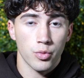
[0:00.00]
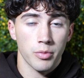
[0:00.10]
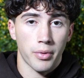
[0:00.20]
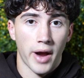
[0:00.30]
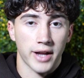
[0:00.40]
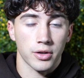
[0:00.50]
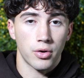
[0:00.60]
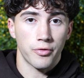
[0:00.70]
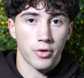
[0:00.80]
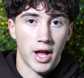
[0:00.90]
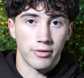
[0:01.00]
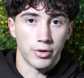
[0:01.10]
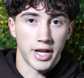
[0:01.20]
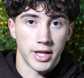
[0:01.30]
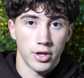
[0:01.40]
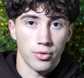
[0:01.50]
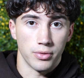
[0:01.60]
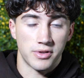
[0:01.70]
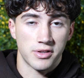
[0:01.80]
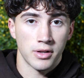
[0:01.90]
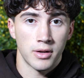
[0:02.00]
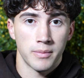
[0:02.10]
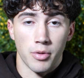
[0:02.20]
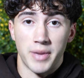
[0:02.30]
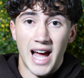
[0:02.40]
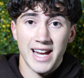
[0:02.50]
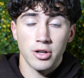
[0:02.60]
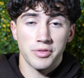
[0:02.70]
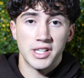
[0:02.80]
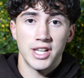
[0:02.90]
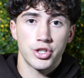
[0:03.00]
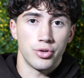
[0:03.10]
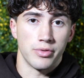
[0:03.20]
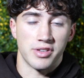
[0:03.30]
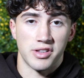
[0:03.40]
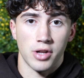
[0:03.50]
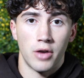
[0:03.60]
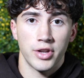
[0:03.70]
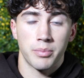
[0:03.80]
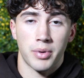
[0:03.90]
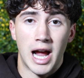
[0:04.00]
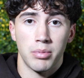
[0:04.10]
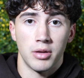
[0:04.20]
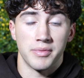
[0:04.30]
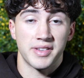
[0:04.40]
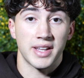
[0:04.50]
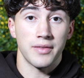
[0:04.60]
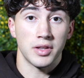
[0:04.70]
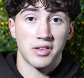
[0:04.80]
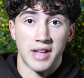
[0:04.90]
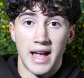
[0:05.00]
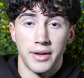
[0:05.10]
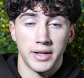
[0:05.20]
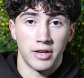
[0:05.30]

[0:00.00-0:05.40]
more practical for everyday use. From diagnosing issues to solving problems to giving styling